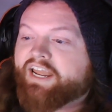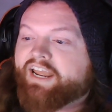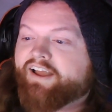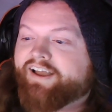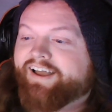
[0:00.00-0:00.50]

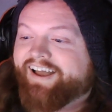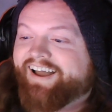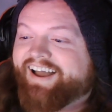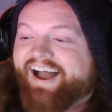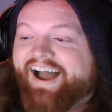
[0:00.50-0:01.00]

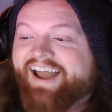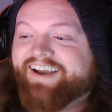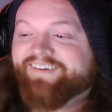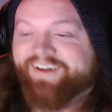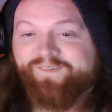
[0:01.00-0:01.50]
I
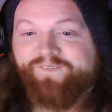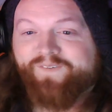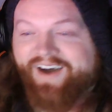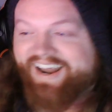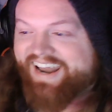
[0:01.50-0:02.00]
don't know
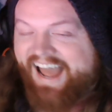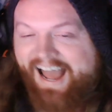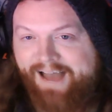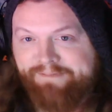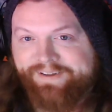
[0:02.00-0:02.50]
what
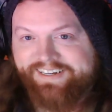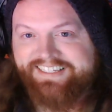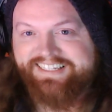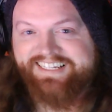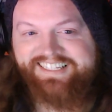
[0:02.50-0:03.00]
happened
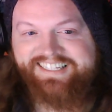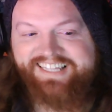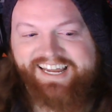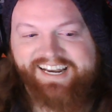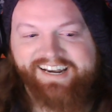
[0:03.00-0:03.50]
since
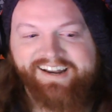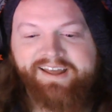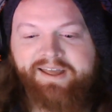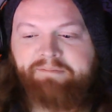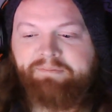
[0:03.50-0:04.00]
then,
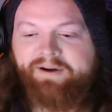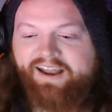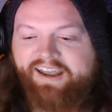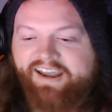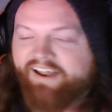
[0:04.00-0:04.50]

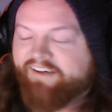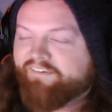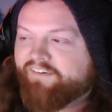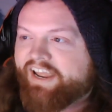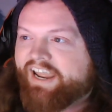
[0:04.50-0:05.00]
but
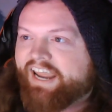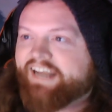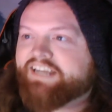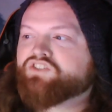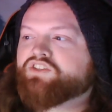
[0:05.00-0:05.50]

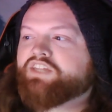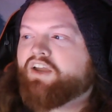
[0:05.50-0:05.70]
it is the